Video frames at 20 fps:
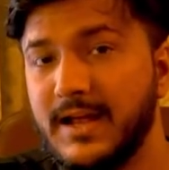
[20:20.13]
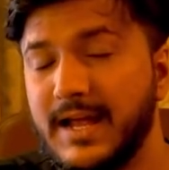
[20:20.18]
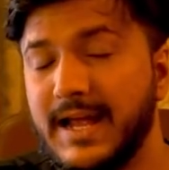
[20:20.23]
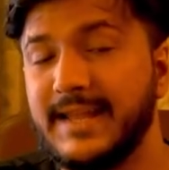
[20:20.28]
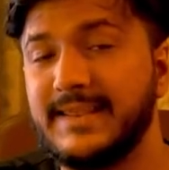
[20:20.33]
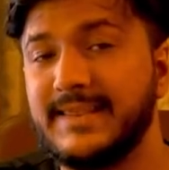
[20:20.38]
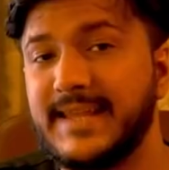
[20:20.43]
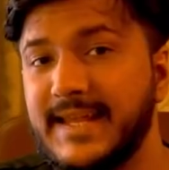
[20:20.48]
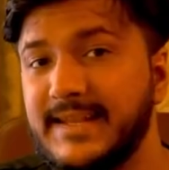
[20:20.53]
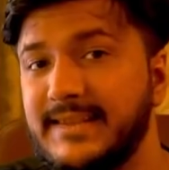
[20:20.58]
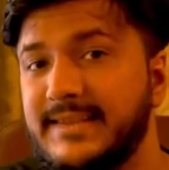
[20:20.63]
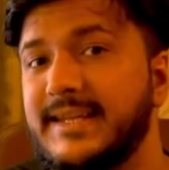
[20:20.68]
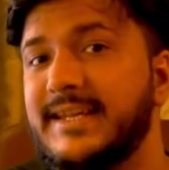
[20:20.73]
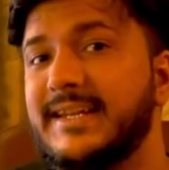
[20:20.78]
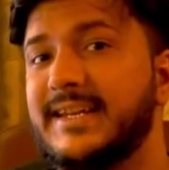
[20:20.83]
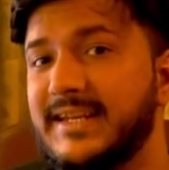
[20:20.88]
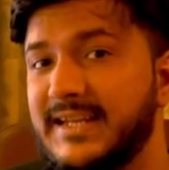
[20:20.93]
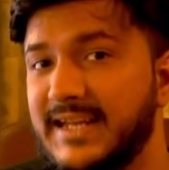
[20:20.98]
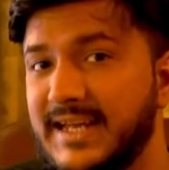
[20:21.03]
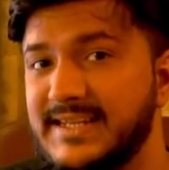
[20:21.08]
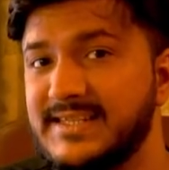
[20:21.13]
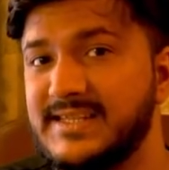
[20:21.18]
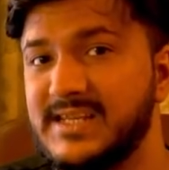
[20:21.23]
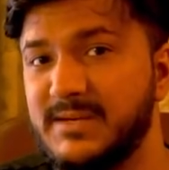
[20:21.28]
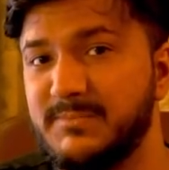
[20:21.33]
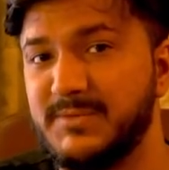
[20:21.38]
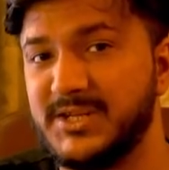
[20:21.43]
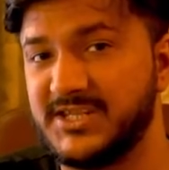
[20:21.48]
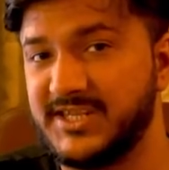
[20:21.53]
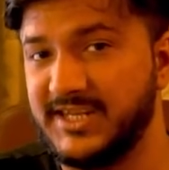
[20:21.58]
And then they realize
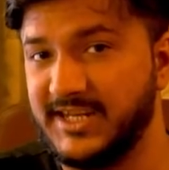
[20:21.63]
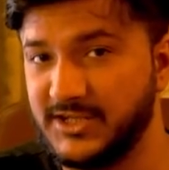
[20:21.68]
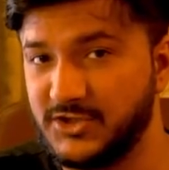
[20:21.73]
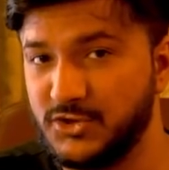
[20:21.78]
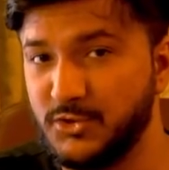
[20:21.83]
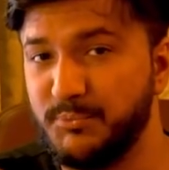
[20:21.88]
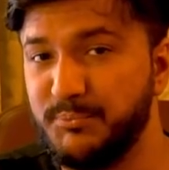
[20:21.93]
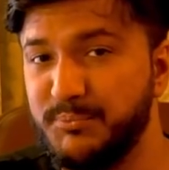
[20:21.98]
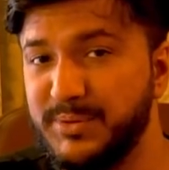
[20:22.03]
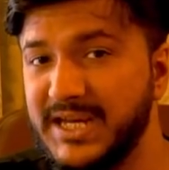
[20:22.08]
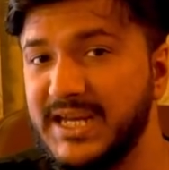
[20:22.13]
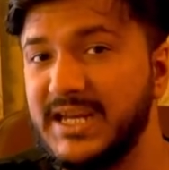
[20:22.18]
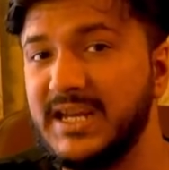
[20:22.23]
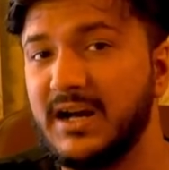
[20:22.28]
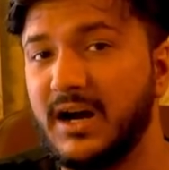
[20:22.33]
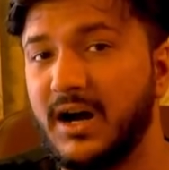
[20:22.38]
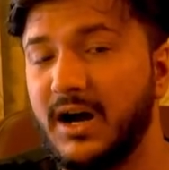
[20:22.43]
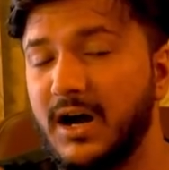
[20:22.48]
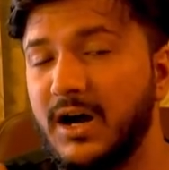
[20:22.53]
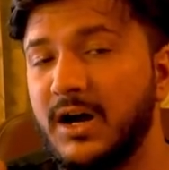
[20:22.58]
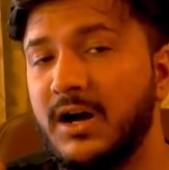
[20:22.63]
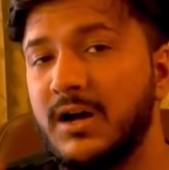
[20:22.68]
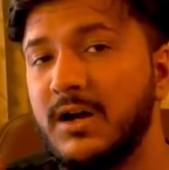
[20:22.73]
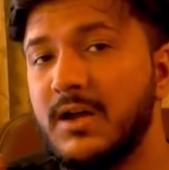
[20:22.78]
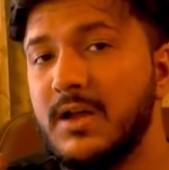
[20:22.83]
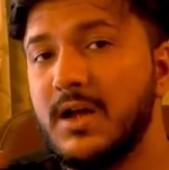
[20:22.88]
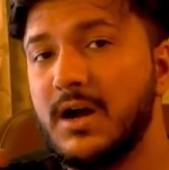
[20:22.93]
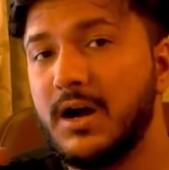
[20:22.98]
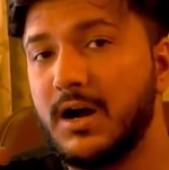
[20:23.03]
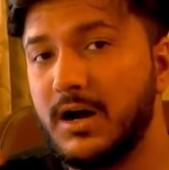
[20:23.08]
their mistakes. So be a
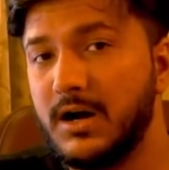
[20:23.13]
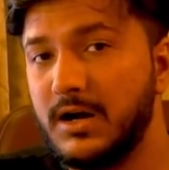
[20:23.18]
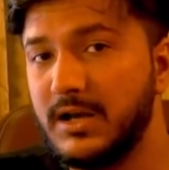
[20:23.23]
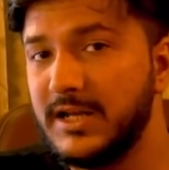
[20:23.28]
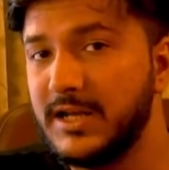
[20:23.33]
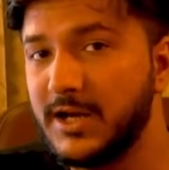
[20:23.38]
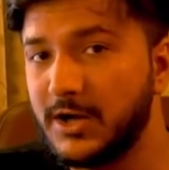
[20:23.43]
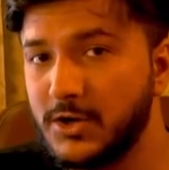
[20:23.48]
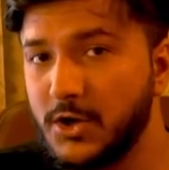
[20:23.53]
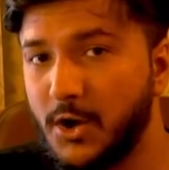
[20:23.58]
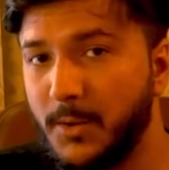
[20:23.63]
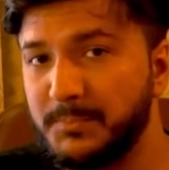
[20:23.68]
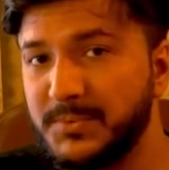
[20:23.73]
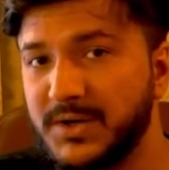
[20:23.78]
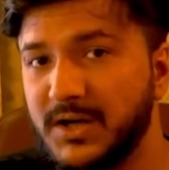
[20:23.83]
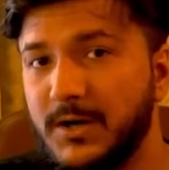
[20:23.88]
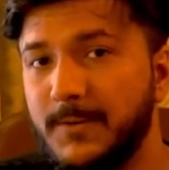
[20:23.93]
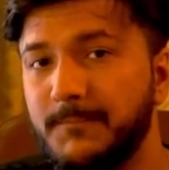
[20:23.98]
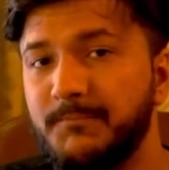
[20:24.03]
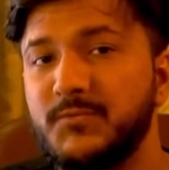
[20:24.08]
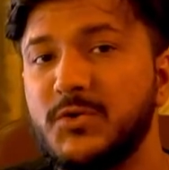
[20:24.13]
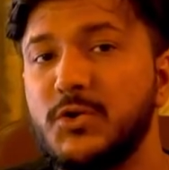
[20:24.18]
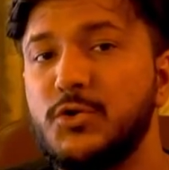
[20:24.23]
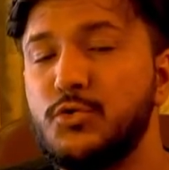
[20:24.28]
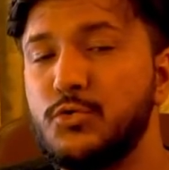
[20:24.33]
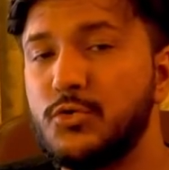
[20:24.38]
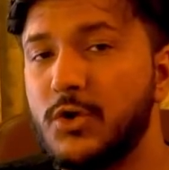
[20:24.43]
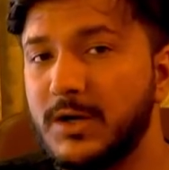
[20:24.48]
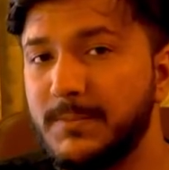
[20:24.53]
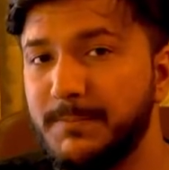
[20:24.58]
early adopter.
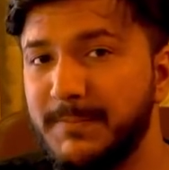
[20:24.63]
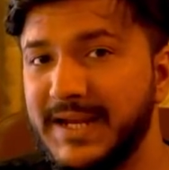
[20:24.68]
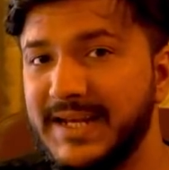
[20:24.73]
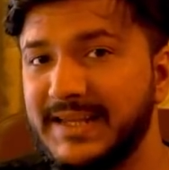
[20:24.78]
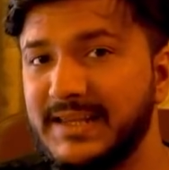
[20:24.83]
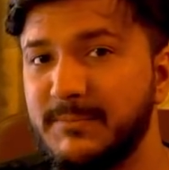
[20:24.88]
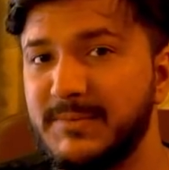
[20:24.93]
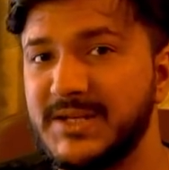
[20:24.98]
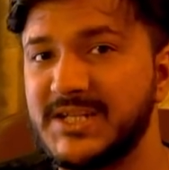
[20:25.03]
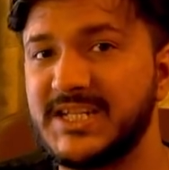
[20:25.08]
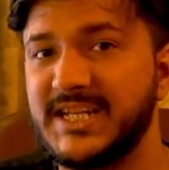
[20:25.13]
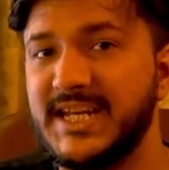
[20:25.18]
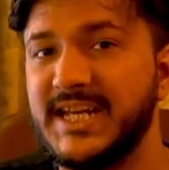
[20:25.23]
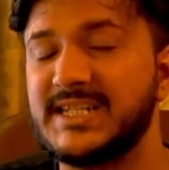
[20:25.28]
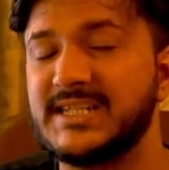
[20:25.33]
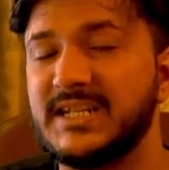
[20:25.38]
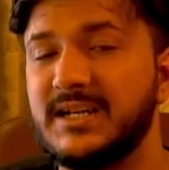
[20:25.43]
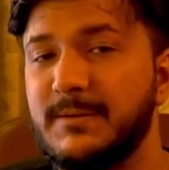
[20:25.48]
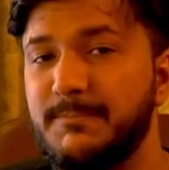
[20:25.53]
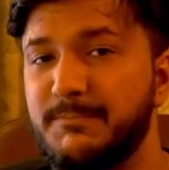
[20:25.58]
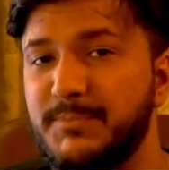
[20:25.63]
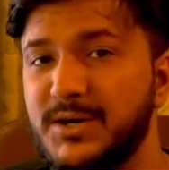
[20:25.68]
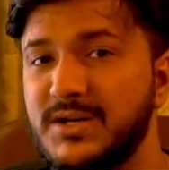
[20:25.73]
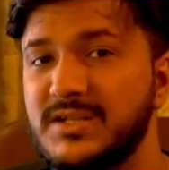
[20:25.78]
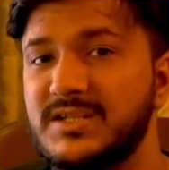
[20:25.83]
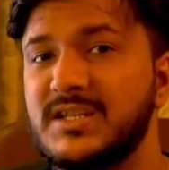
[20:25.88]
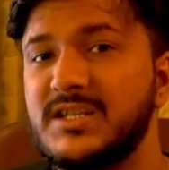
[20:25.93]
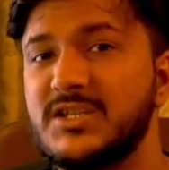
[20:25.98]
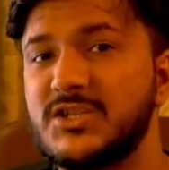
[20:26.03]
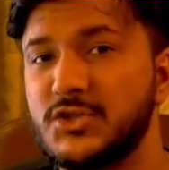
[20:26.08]
Do not make the mistakes. A
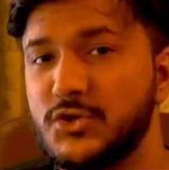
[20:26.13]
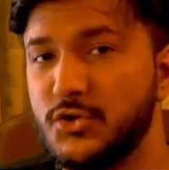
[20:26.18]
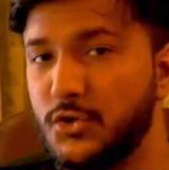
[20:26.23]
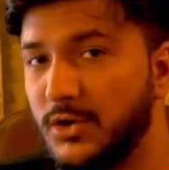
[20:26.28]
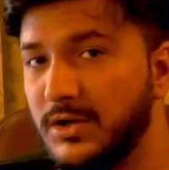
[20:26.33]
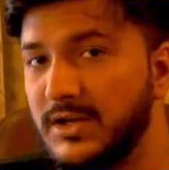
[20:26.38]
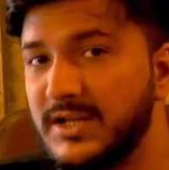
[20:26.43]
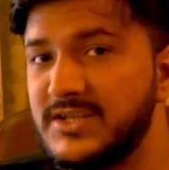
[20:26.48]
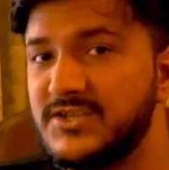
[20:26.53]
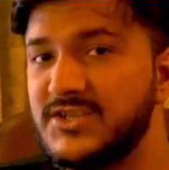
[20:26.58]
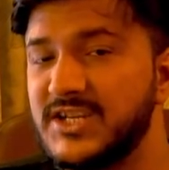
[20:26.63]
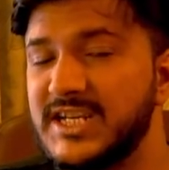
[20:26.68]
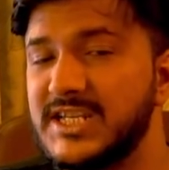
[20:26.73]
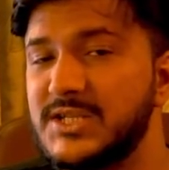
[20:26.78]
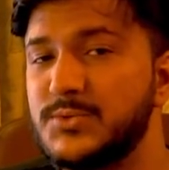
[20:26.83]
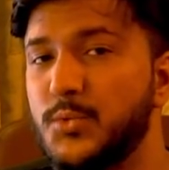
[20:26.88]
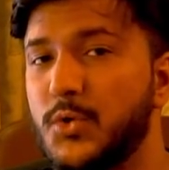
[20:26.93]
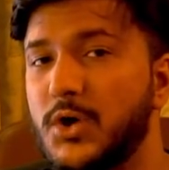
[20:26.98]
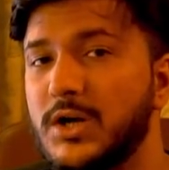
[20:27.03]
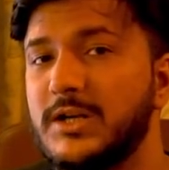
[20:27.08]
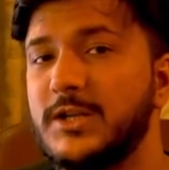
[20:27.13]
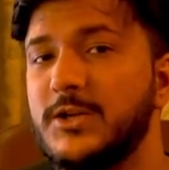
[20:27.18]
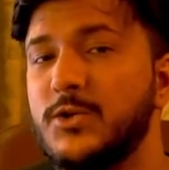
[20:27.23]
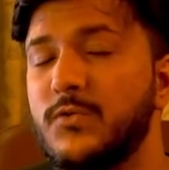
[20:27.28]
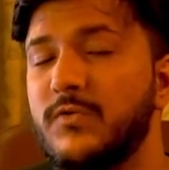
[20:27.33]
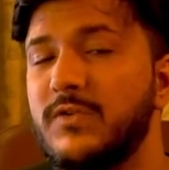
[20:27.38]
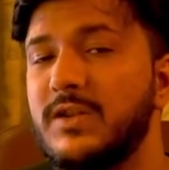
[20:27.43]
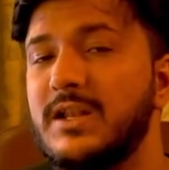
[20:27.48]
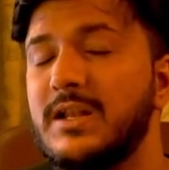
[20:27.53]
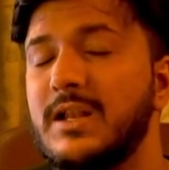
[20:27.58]
person's knowledge is what you
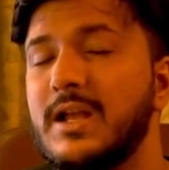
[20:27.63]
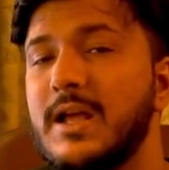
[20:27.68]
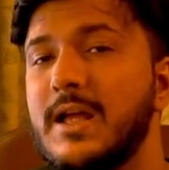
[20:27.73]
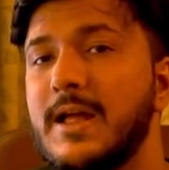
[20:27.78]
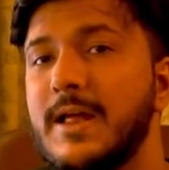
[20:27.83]
will